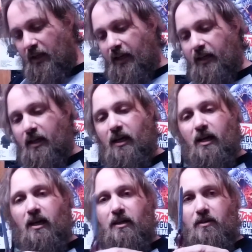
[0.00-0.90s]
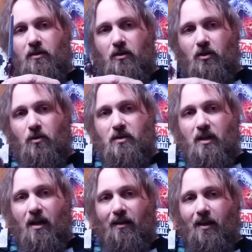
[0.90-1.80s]
like a new
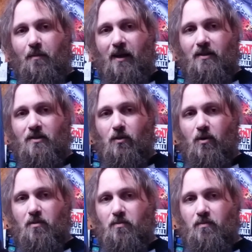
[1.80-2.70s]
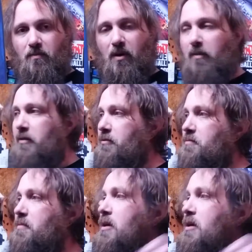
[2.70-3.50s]
style He-Man sword, probably from